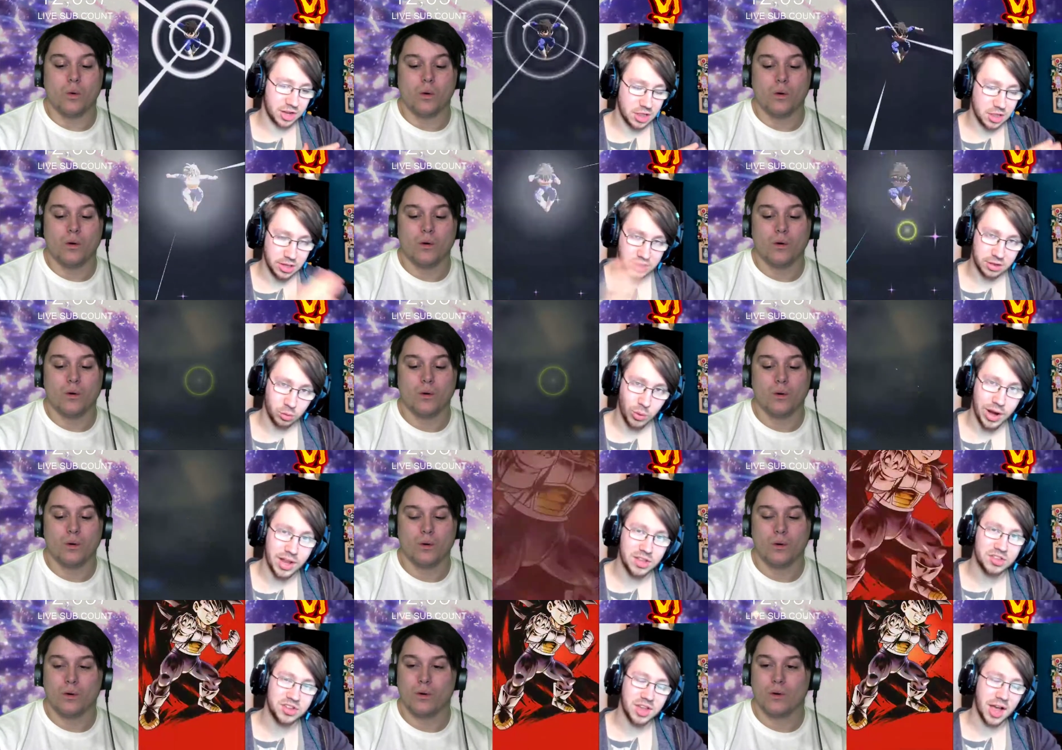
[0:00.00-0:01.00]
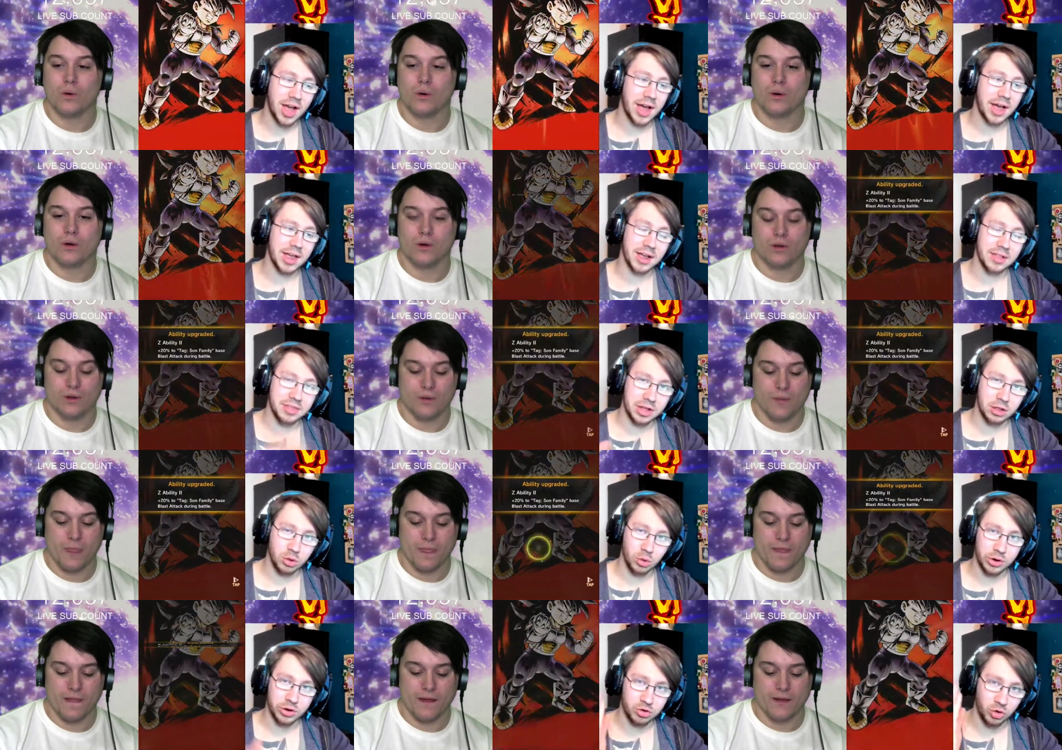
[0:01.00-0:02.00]
Speaker 1: like the red sky and the
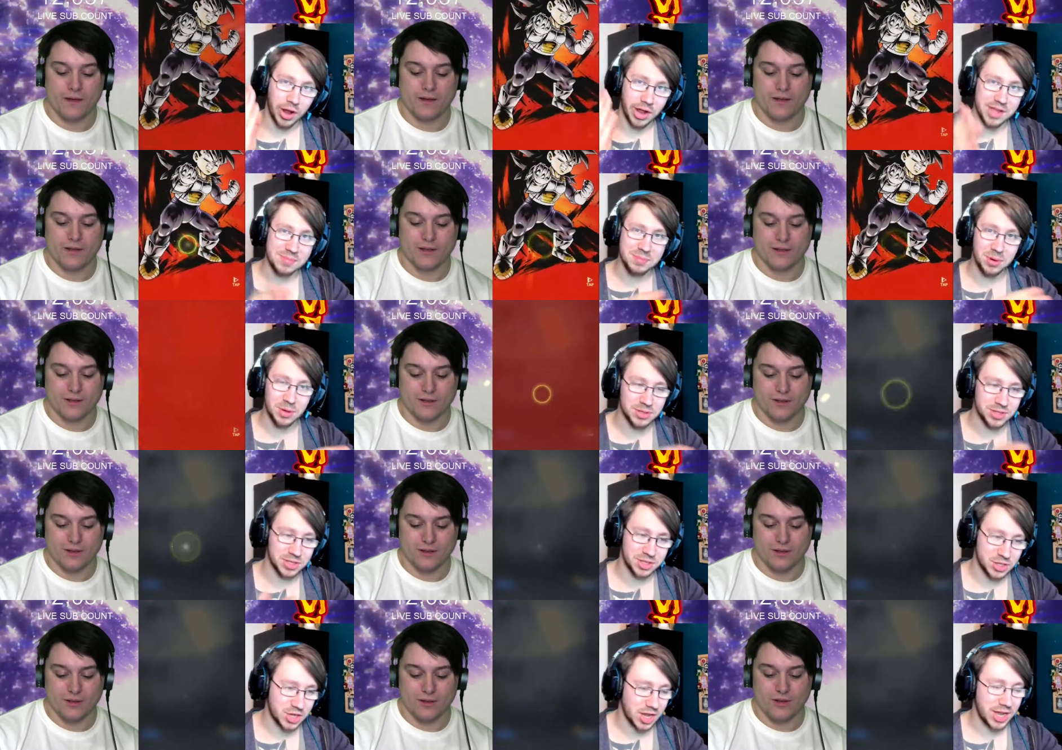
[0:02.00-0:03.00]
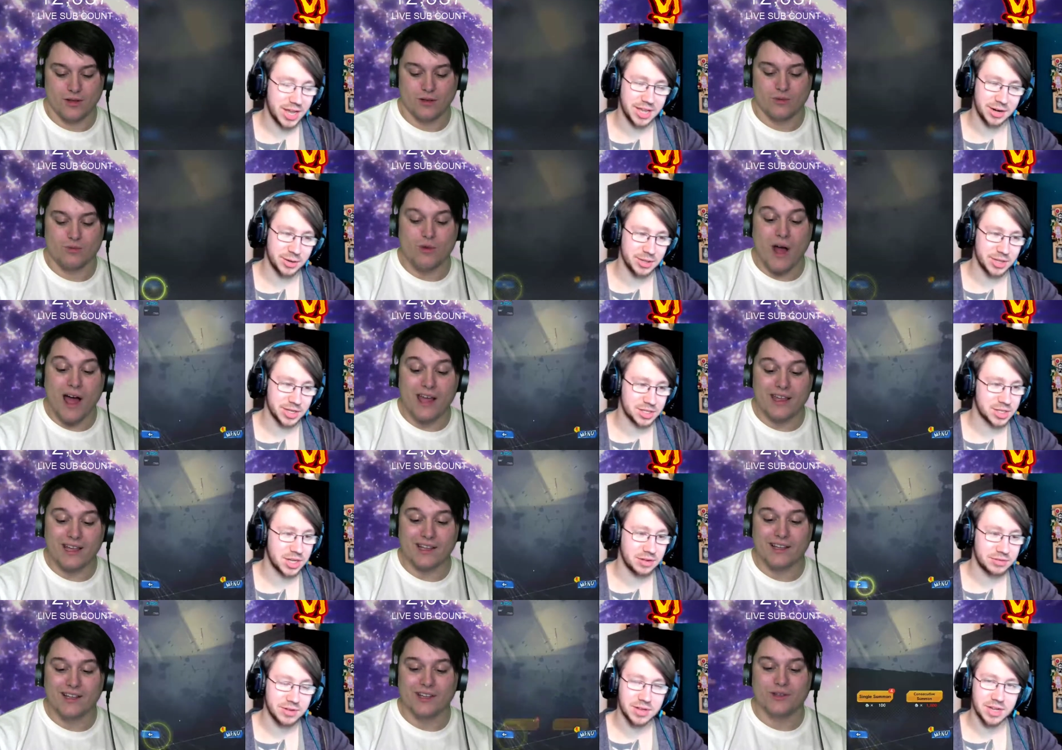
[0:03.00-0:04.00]
glowing dragon balls into the sky and
Speaker 2: all that stuff.
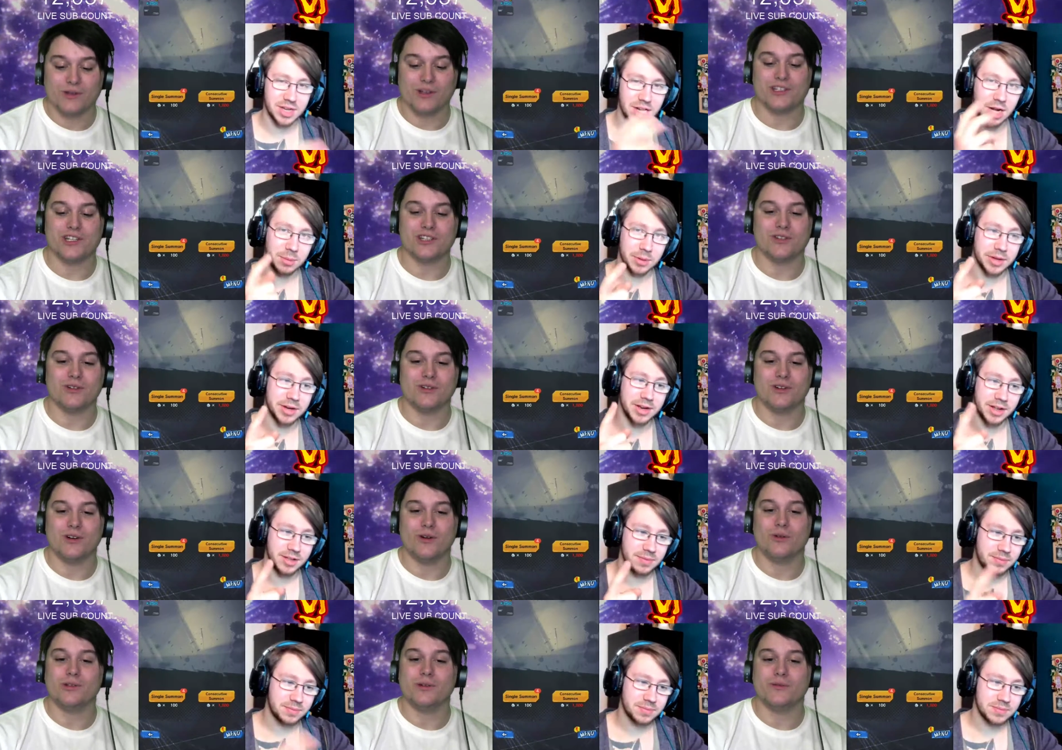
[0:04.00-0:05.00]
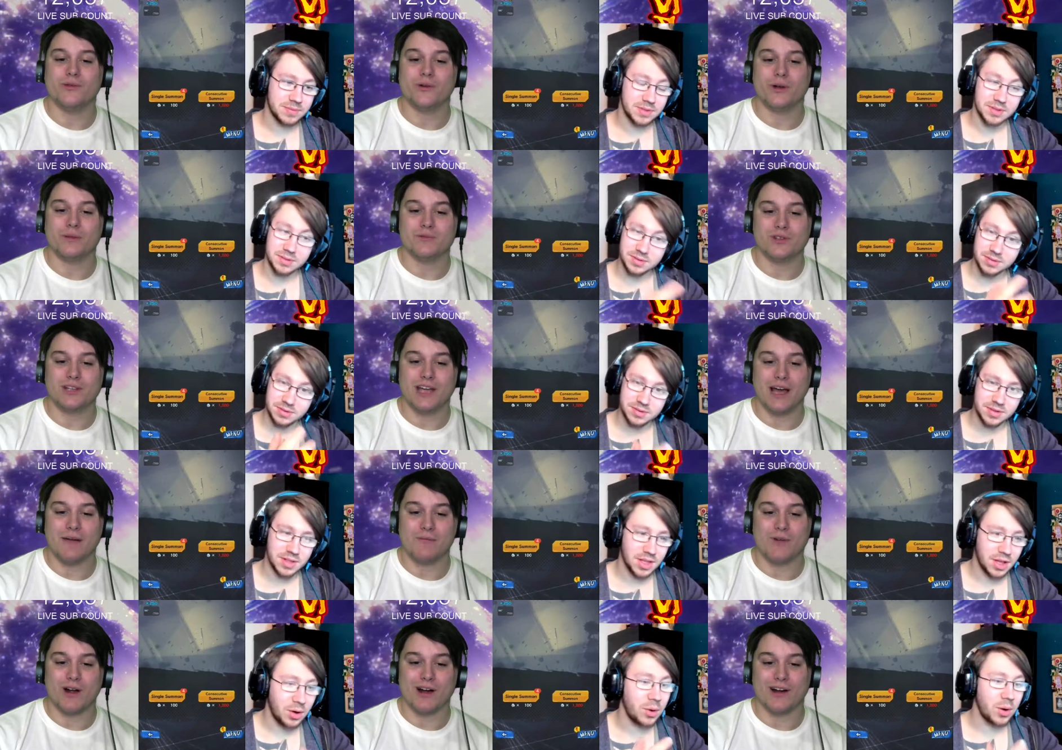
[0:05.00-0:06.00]
Ryan, you can just hold your phone up to the
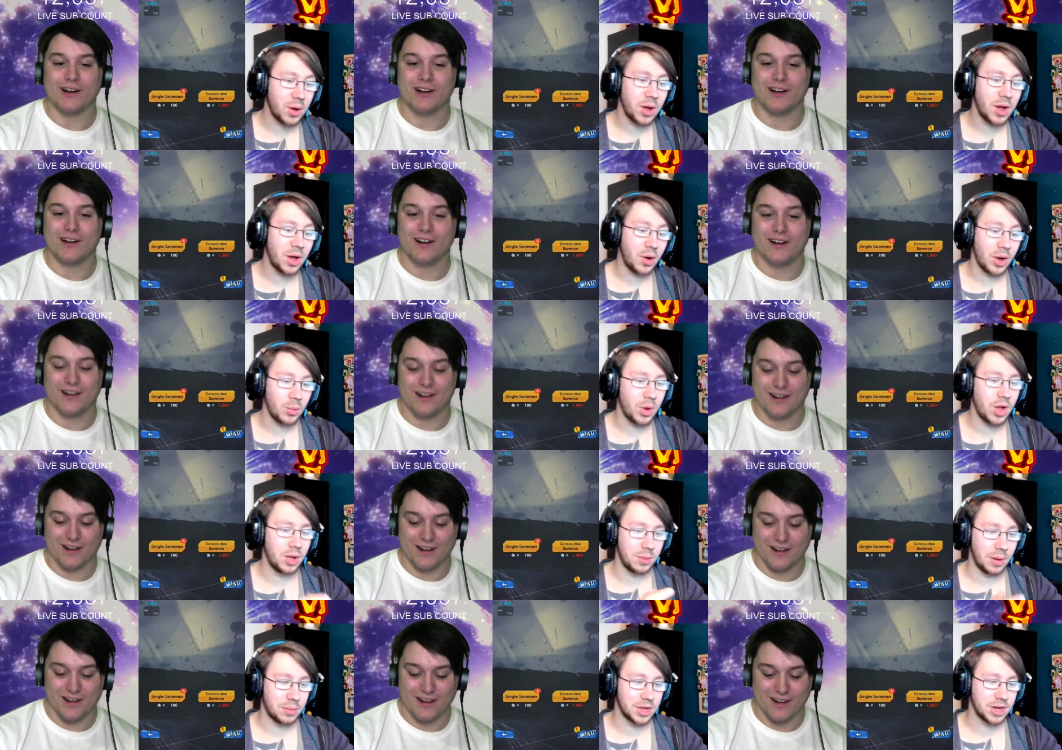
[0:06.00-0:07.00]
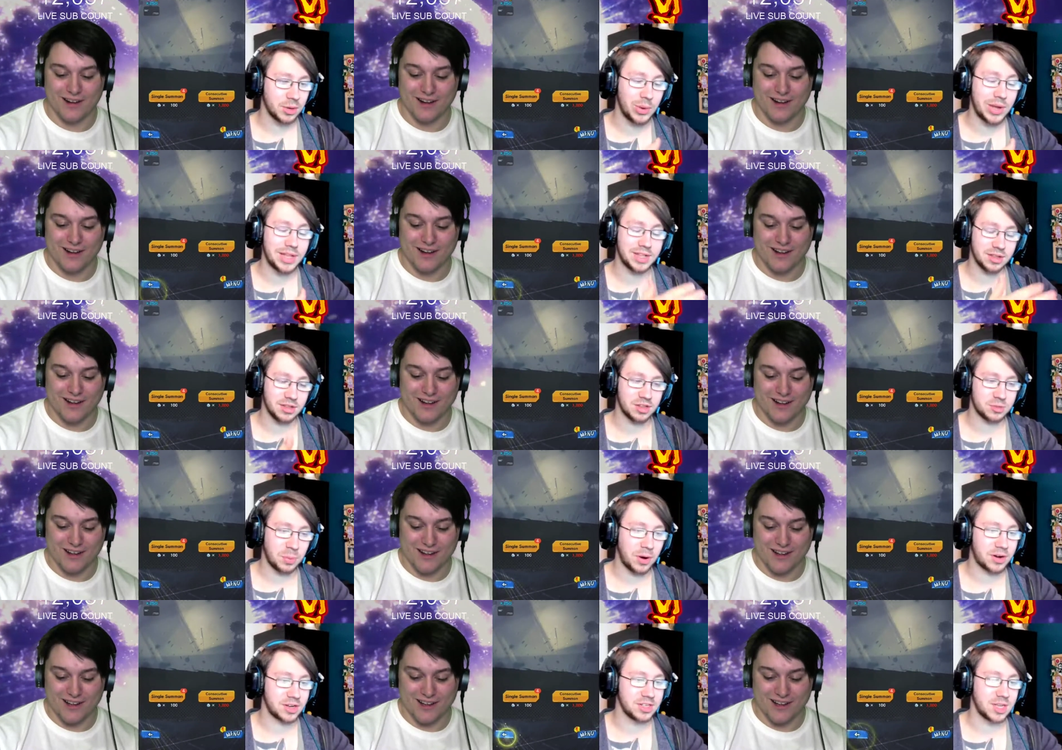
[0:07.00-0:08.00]
camera.
Speaker 1: Oh, I will, but
Speaker 2: I'm
Speaker 1: going to wait till the
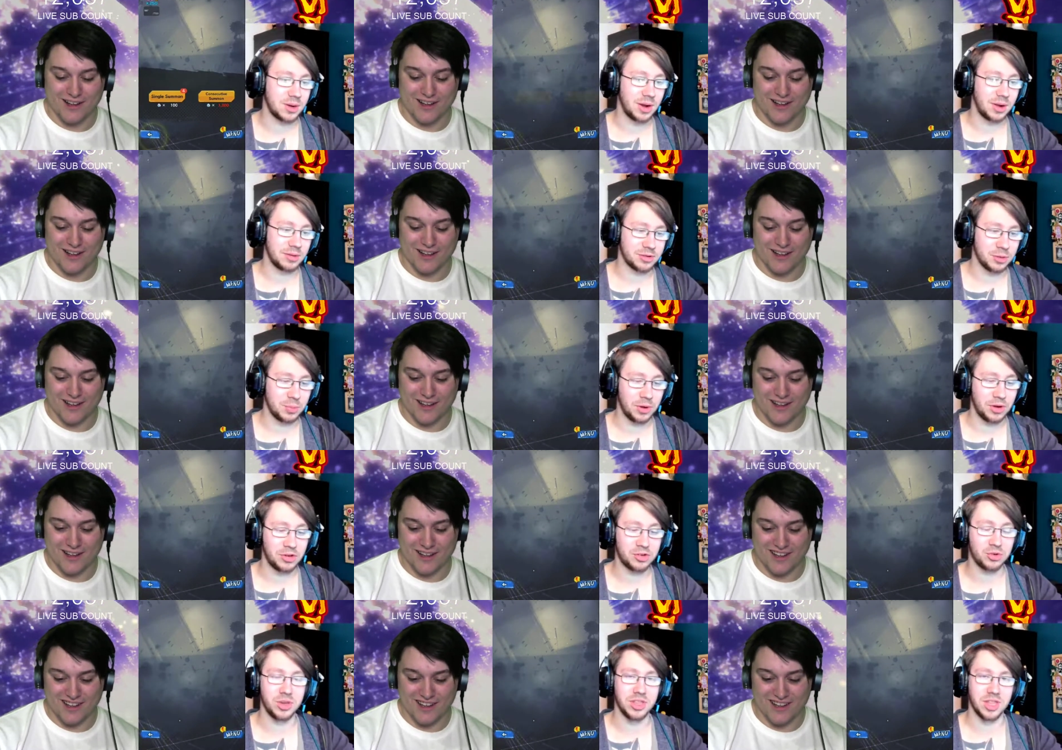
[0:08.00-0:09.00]
Sparkings come out. There's no point in showing you that I'm